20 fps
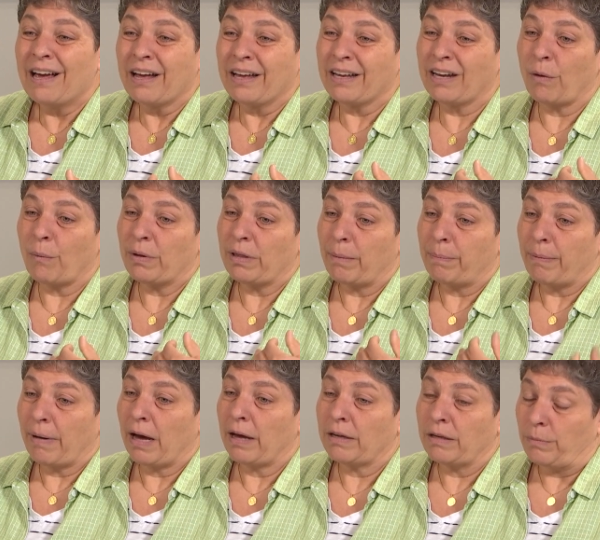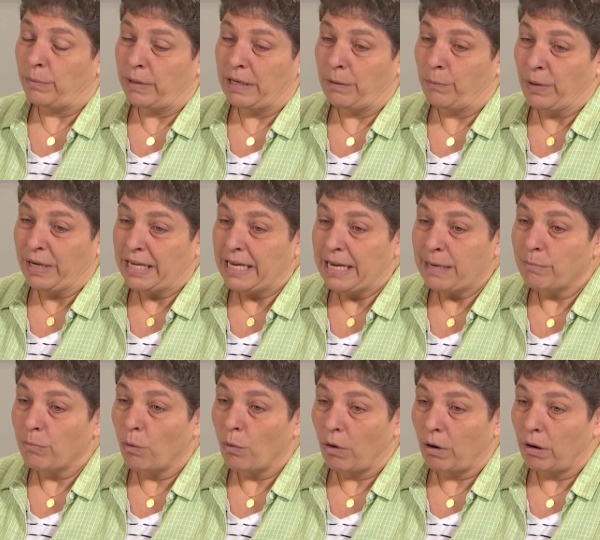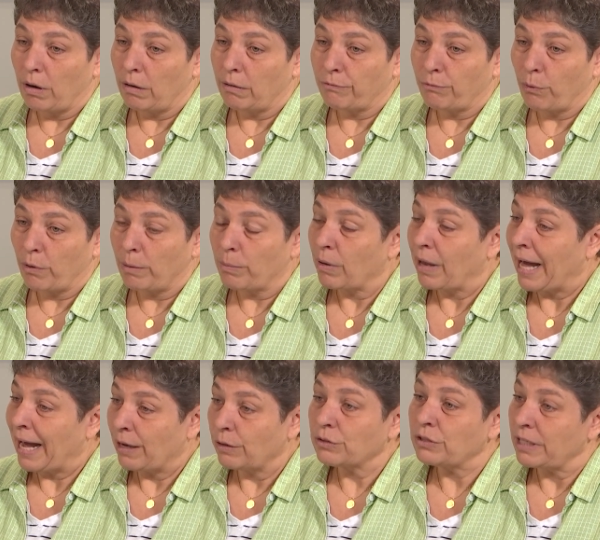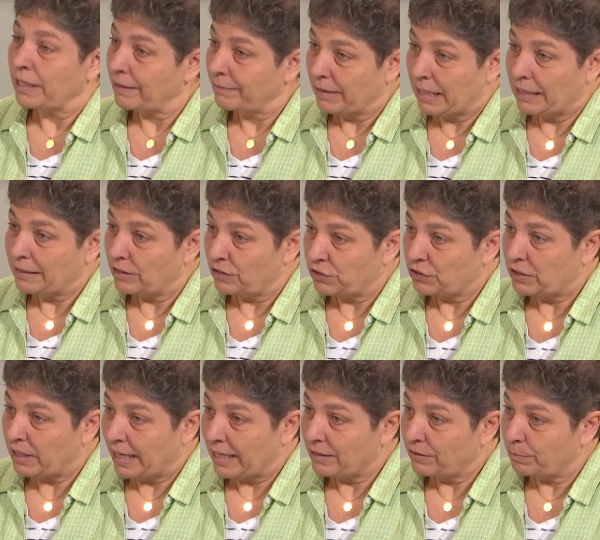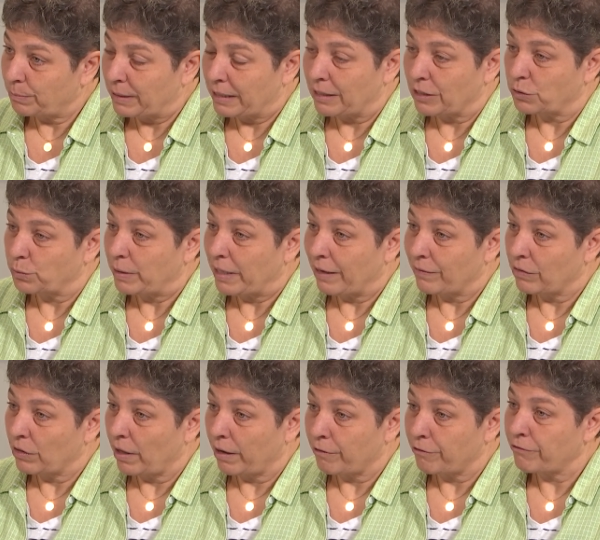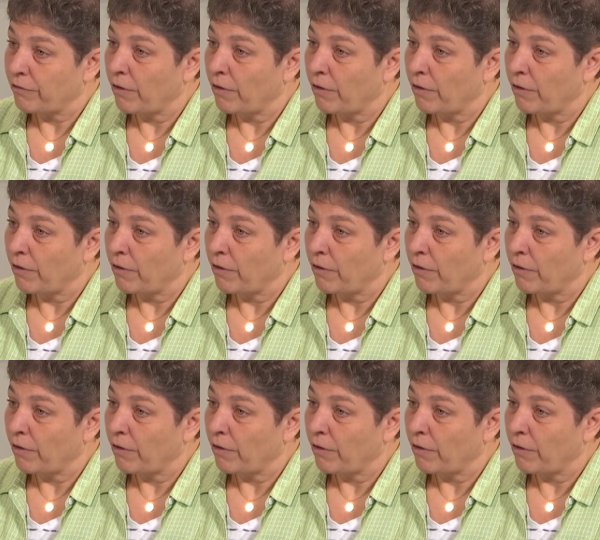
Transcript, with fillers: You know, when the we, we need more affordable housing in the state because we have a lot of